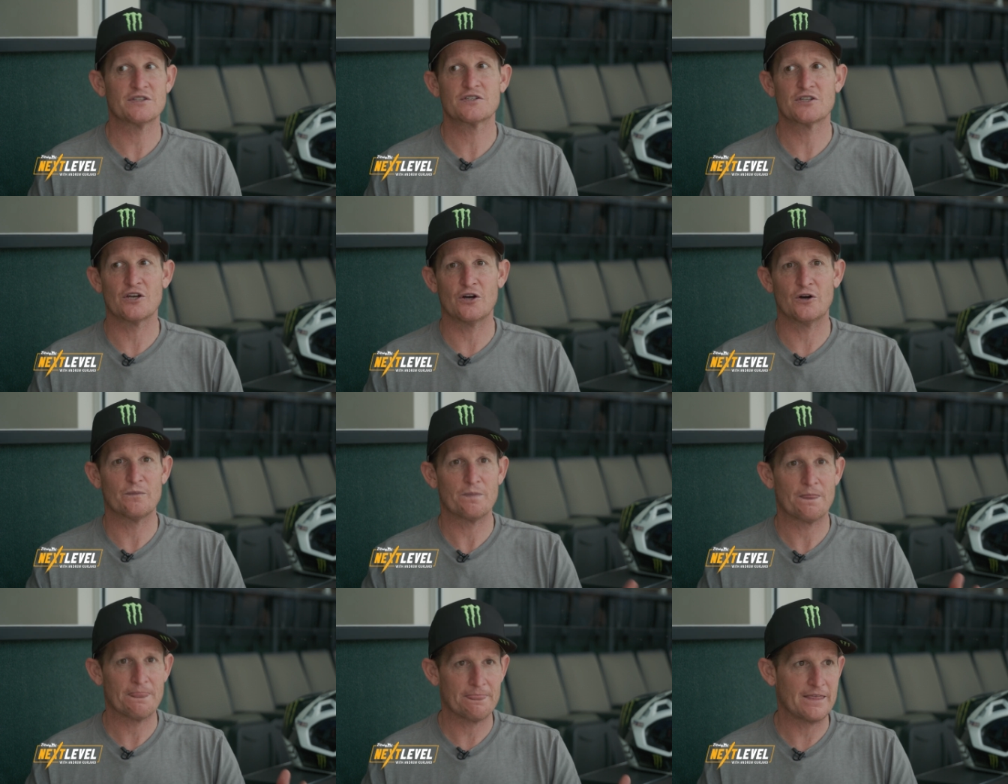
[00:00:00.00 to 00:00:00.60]

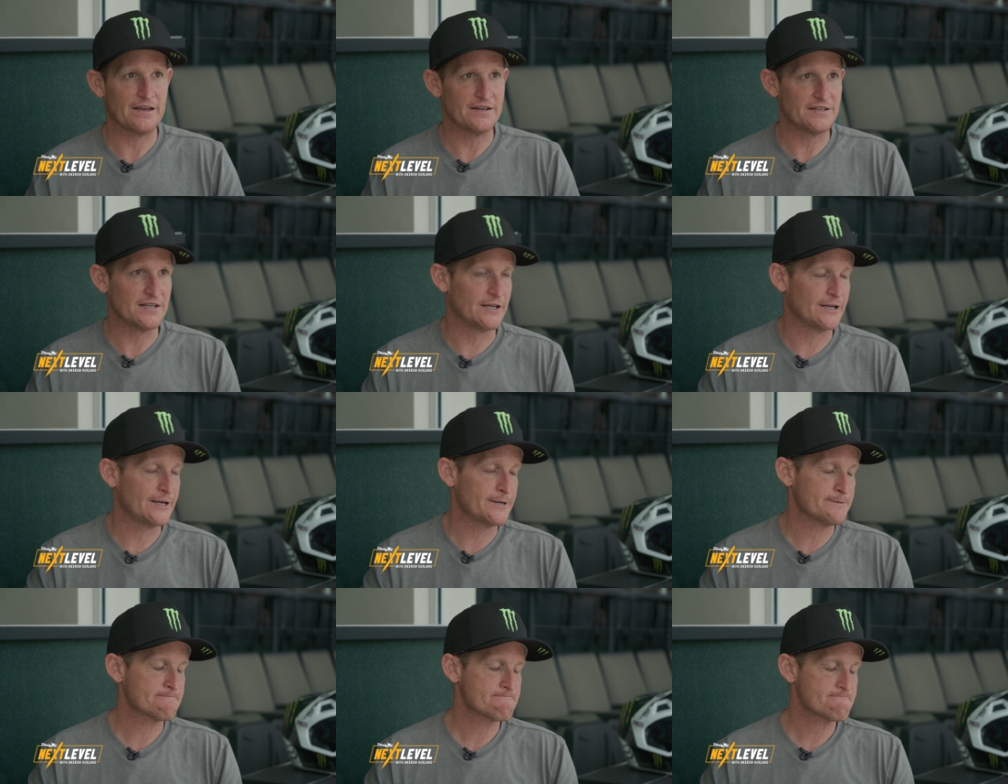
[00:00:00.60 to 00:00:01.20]
So they did
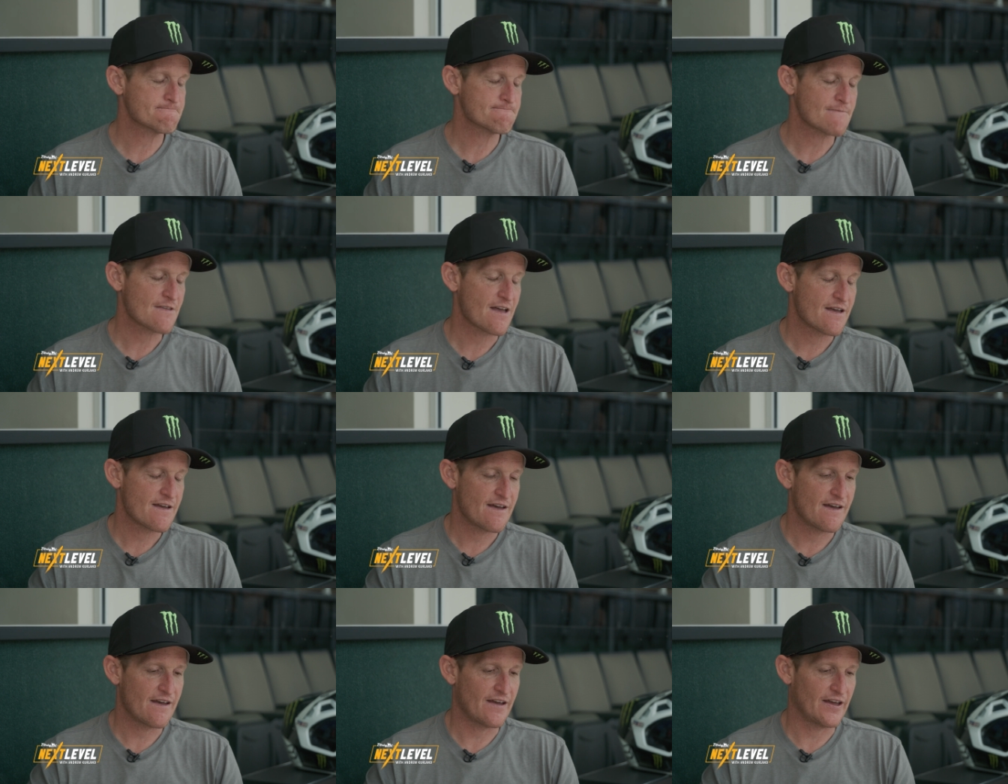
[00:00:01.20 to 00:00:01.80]
it,
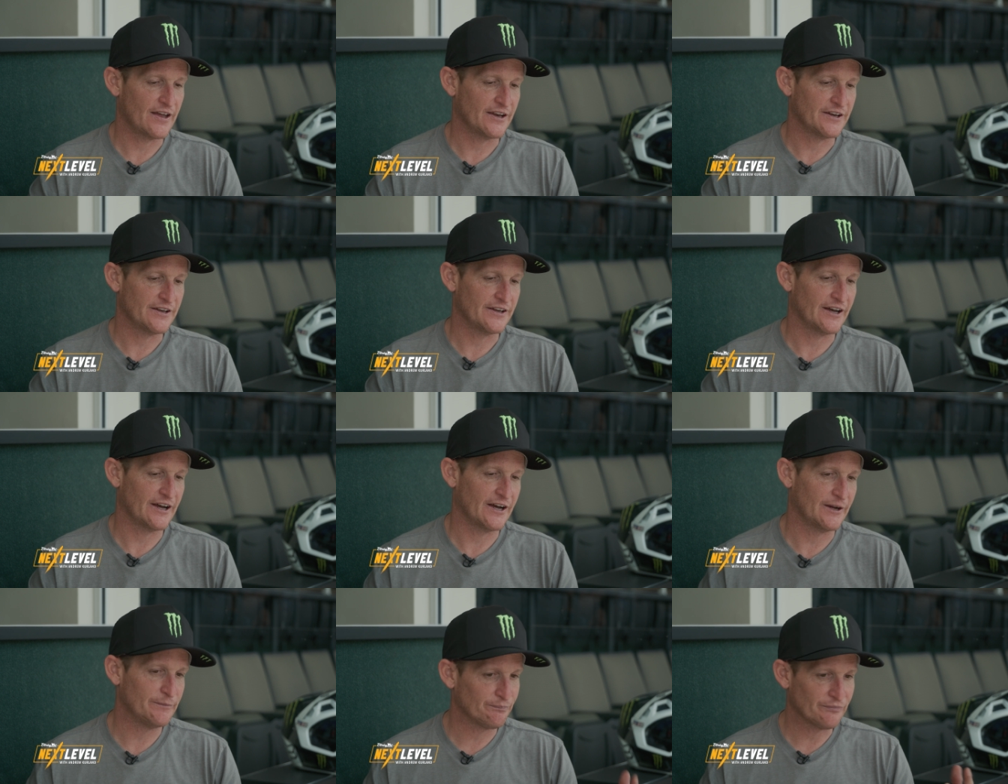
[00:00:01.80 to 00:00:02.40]
and
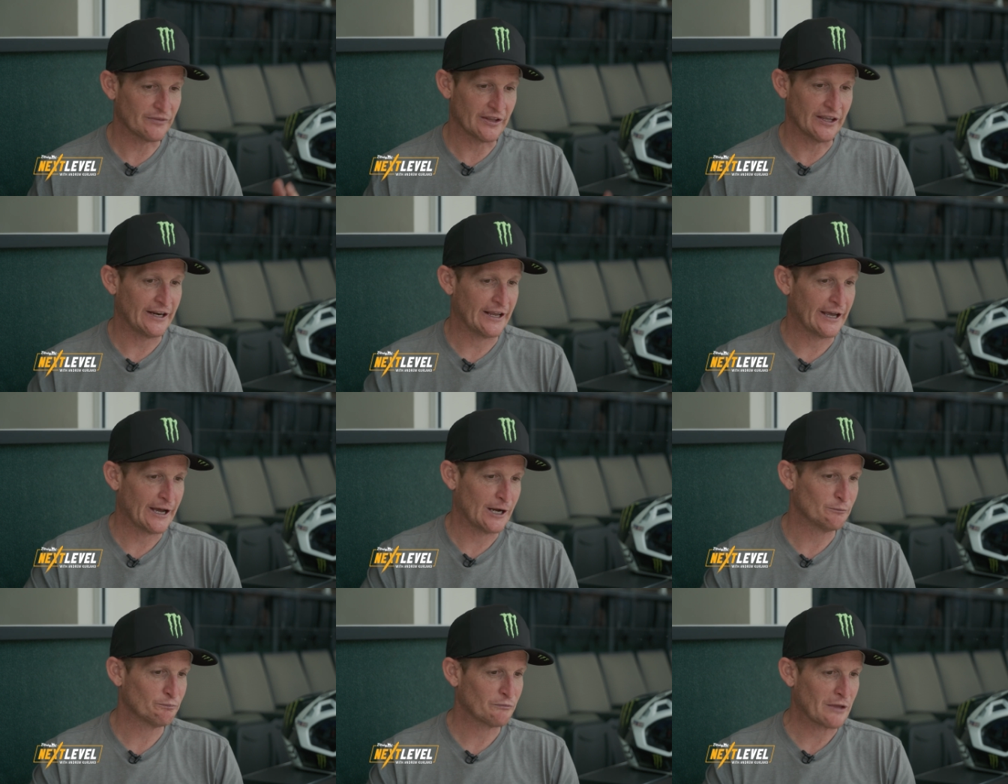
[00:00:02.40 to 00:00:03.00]
uh,
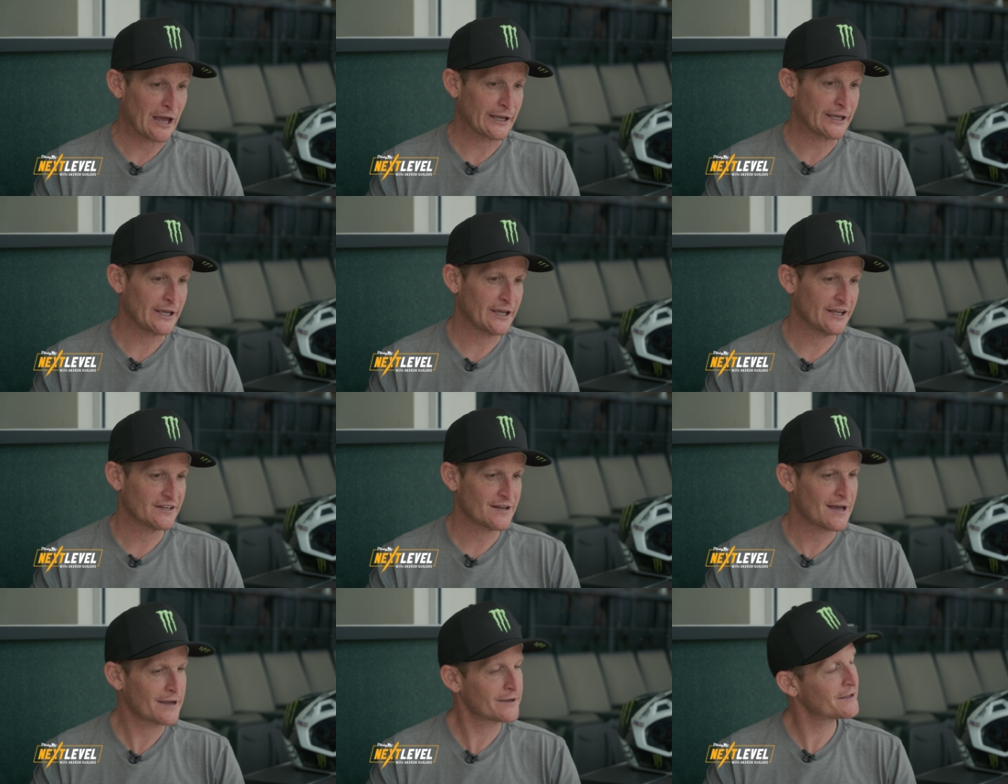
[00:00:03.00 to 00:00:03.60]
anyhow, I
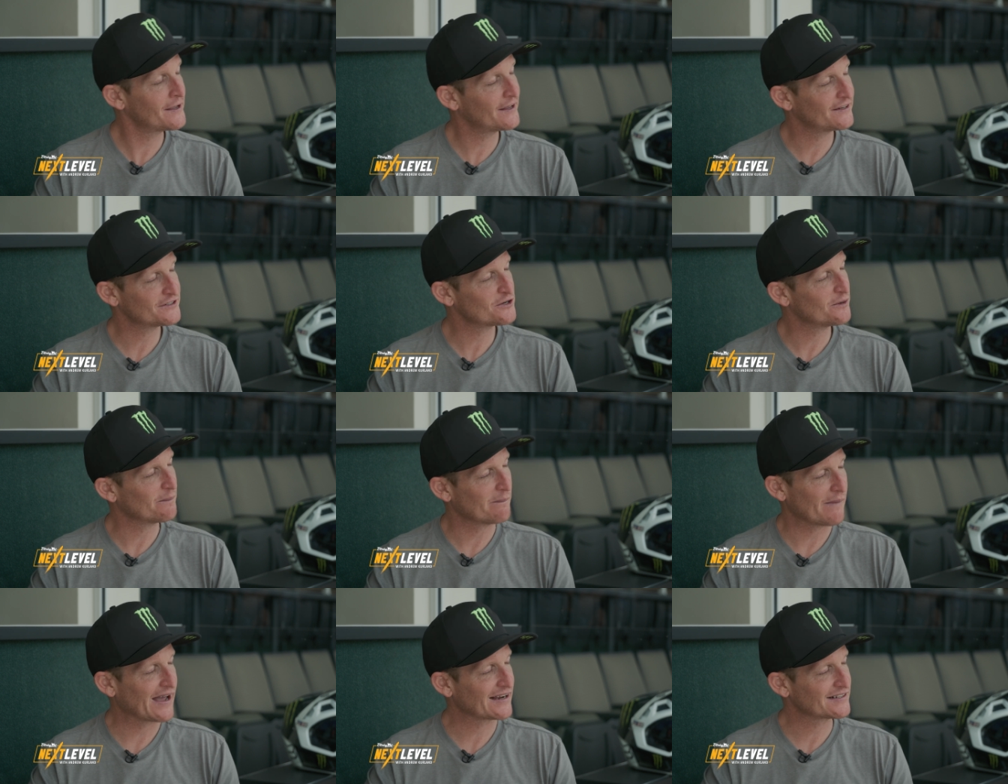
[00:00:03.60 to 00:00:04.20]
can't I can't
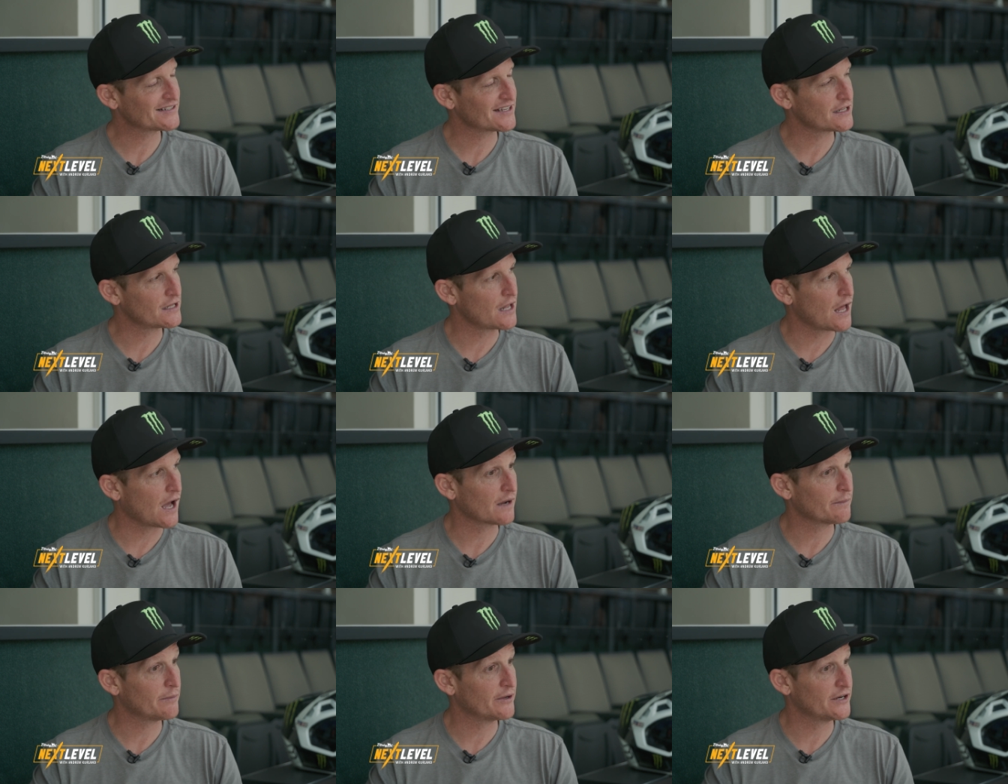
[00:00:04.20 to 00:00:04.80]
turn back the
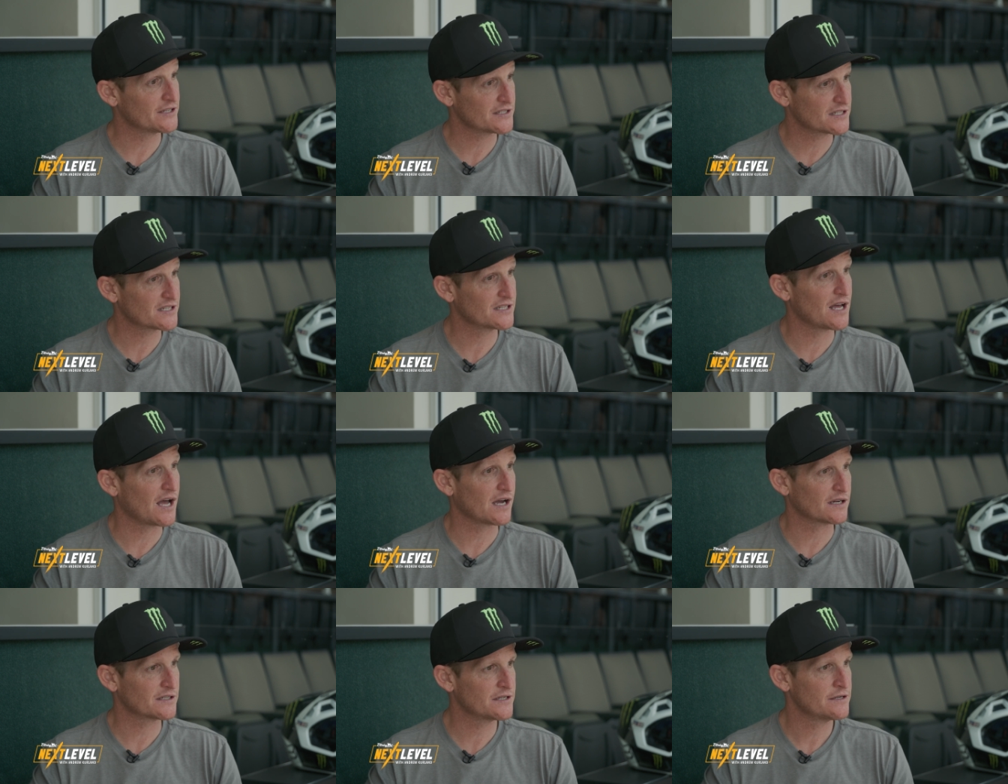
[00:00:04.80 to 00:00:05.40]
clock, but it
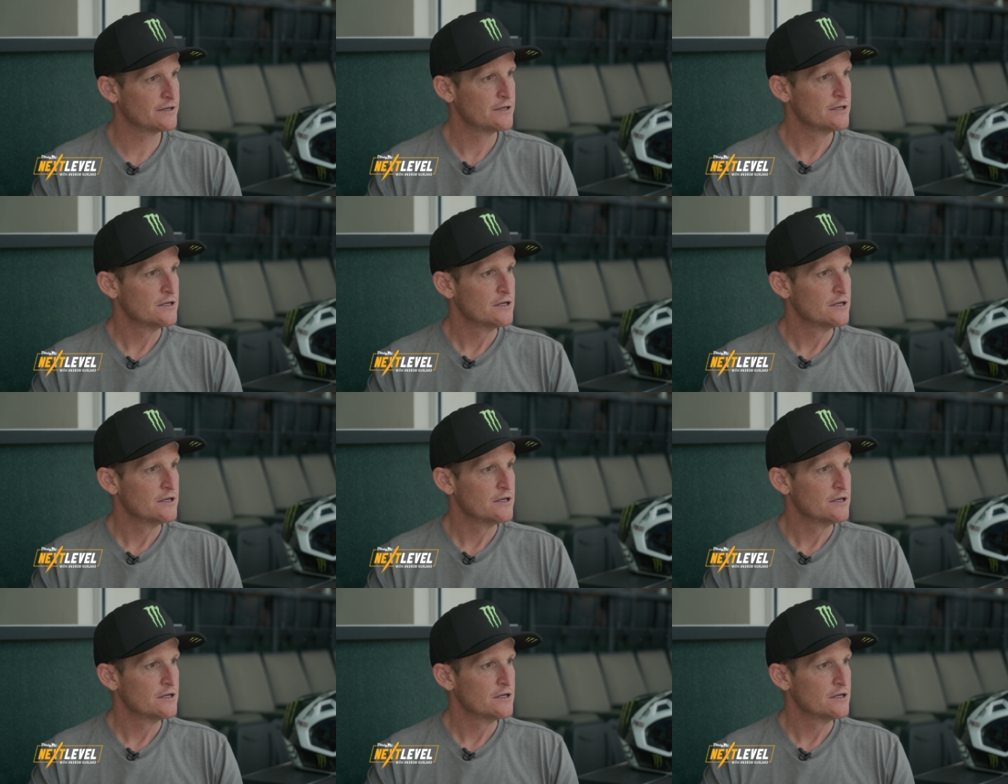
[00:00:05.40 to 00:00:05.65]
sucked